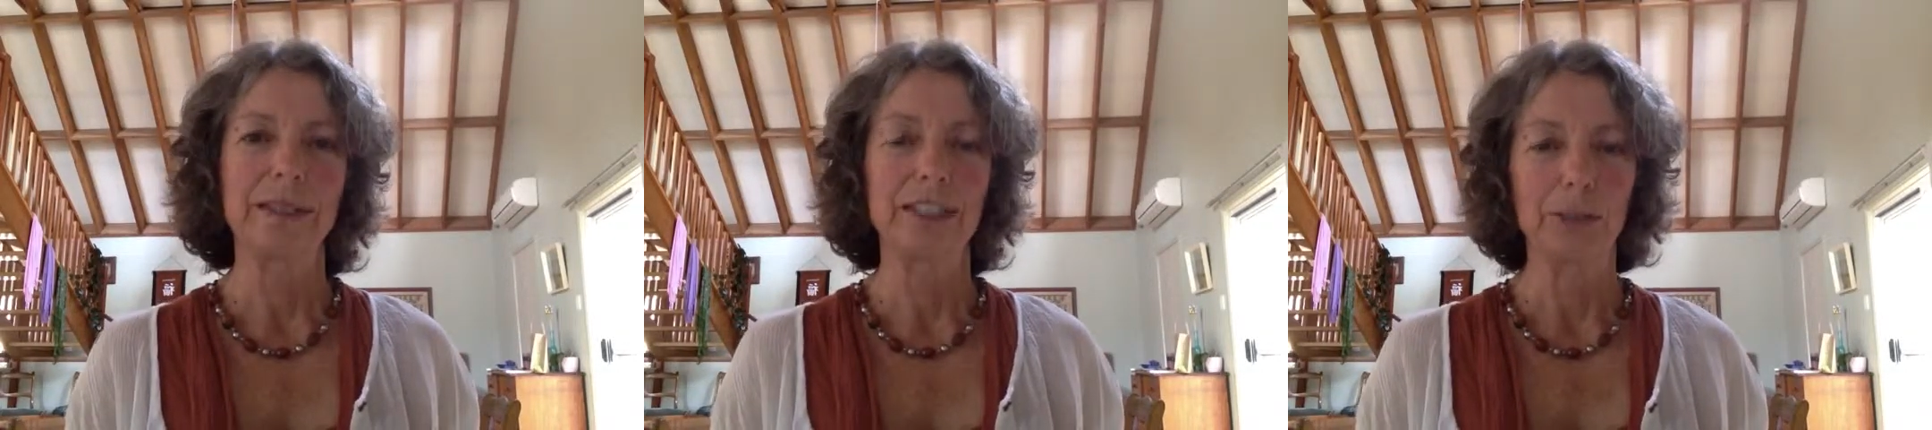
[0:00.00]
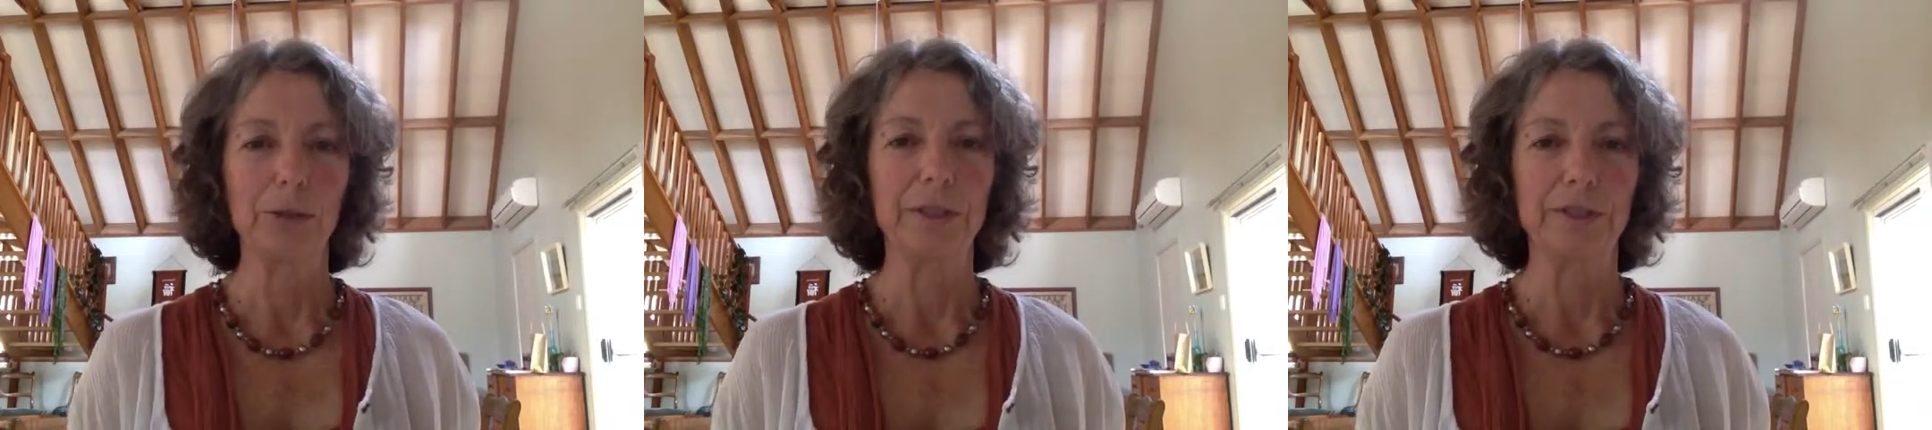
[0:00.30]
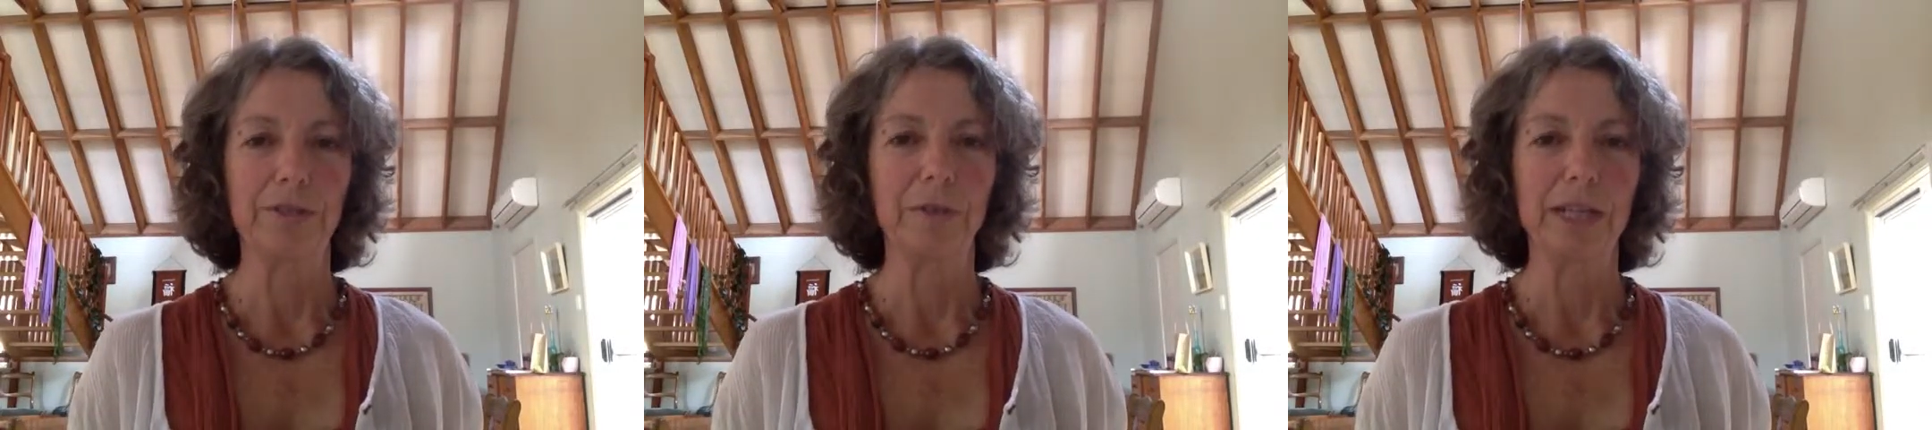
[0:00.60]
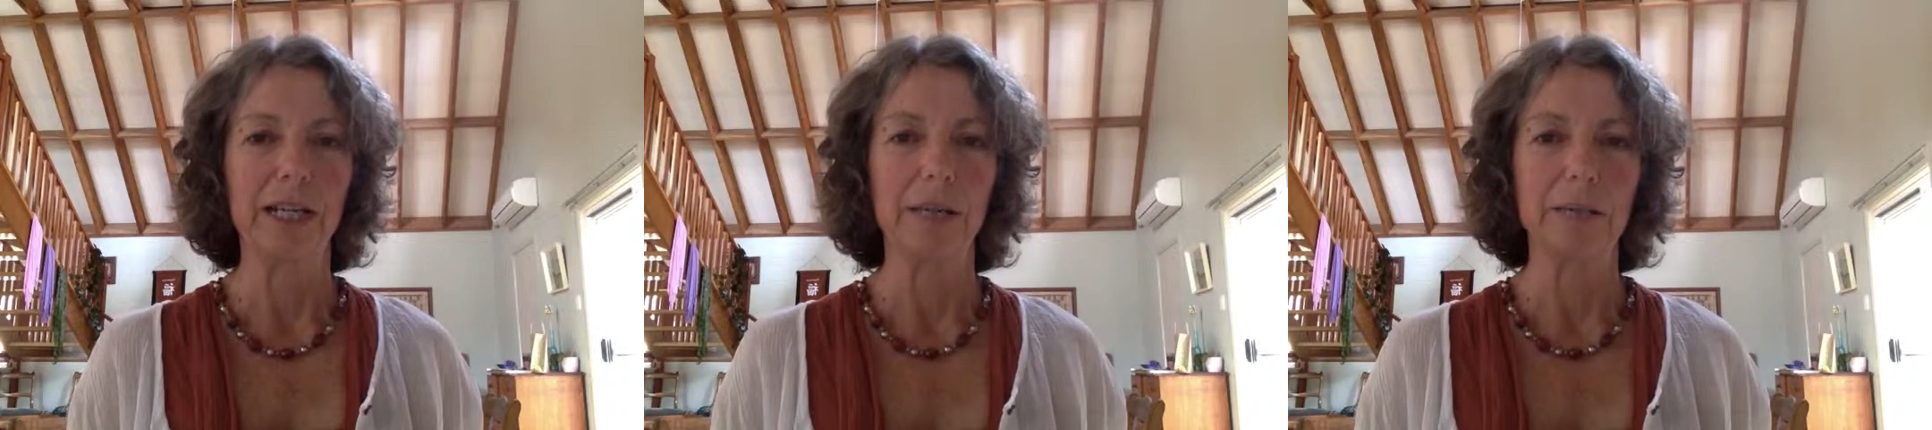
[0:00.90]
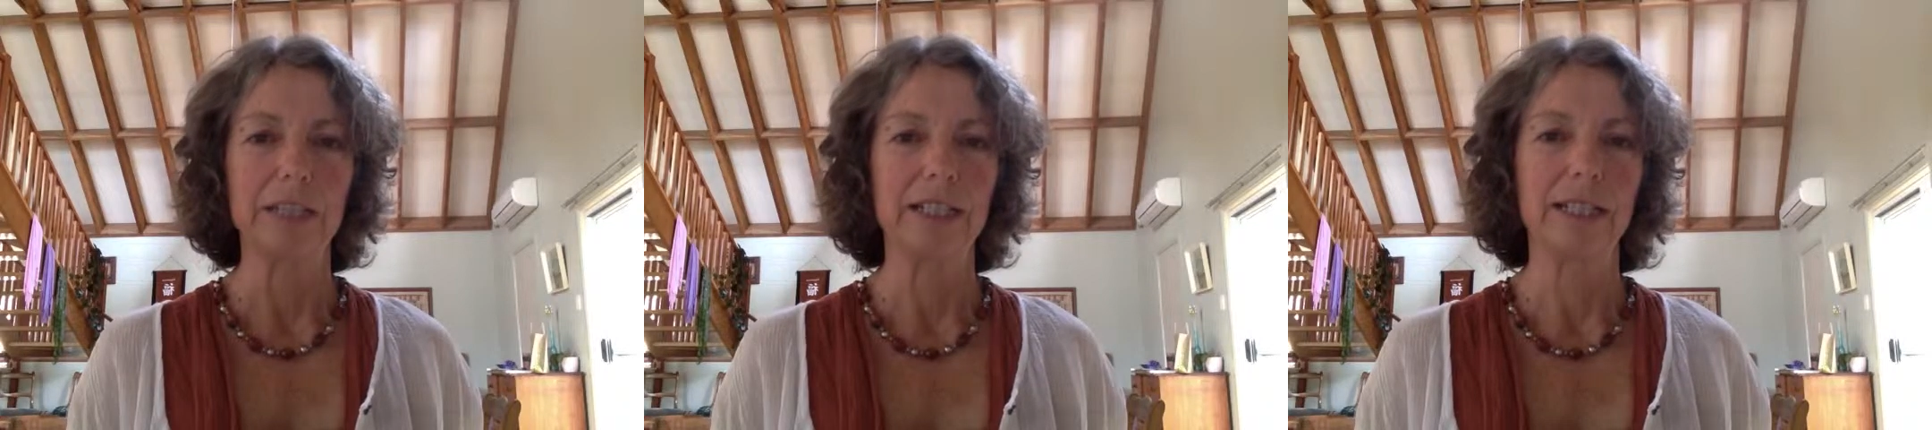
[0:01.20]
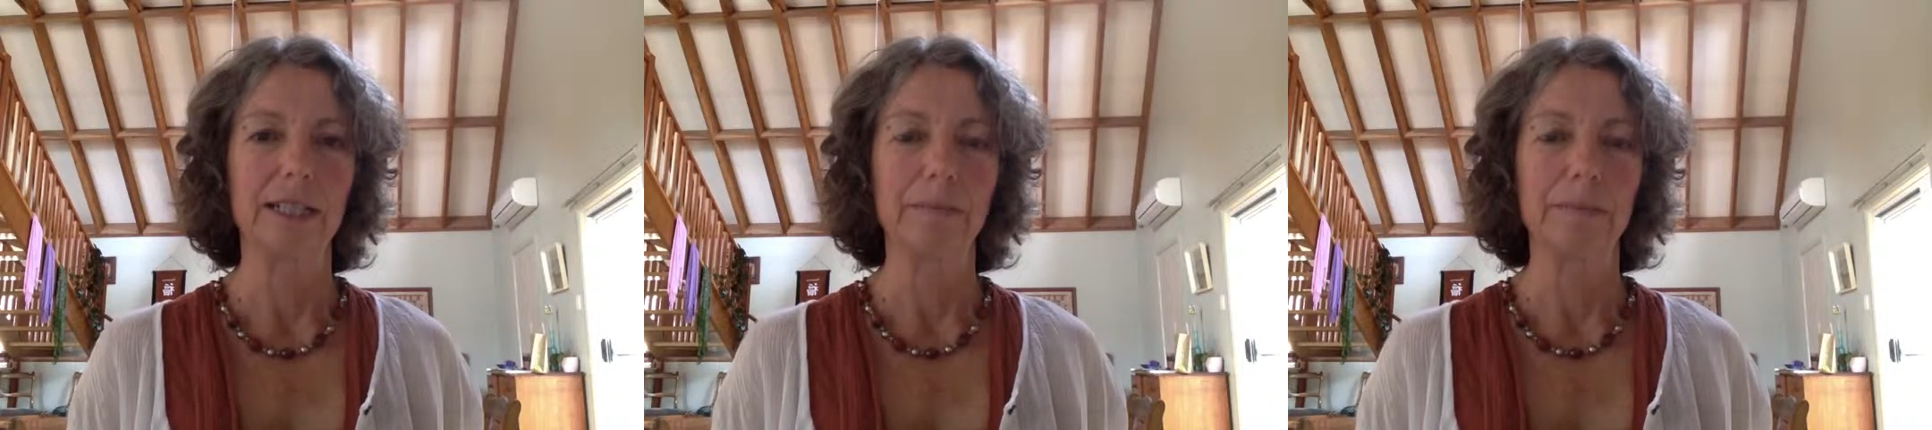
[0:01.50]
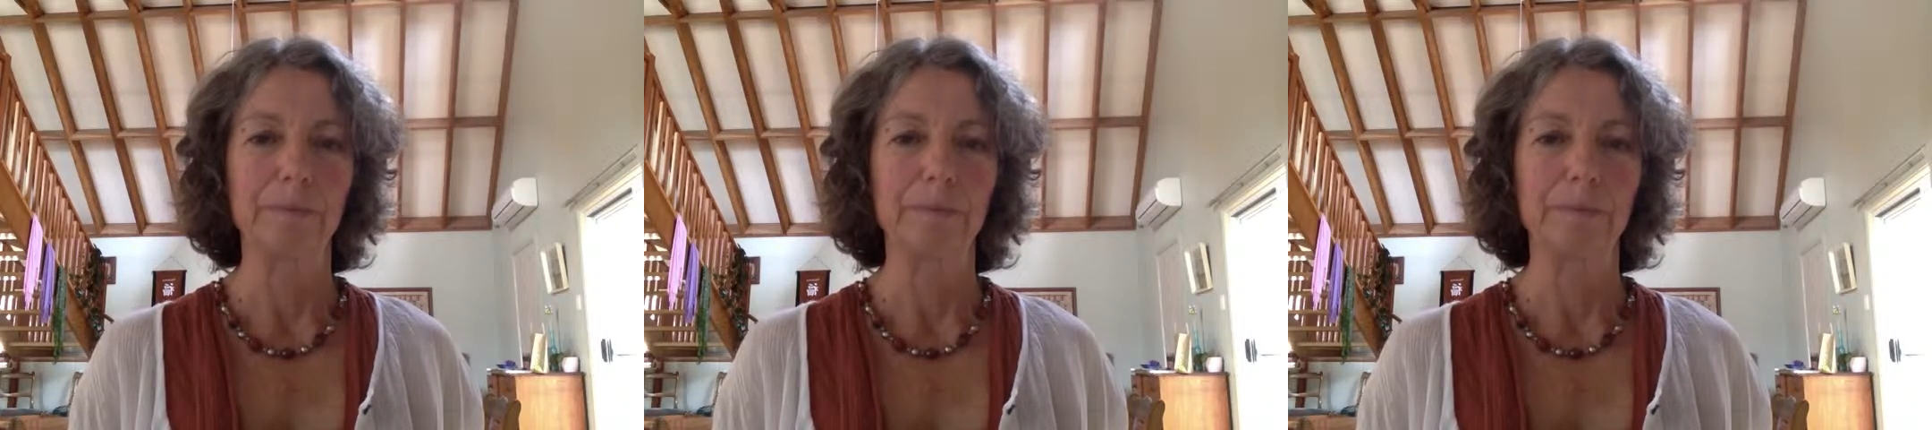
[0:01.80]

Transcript: deal with from time to time.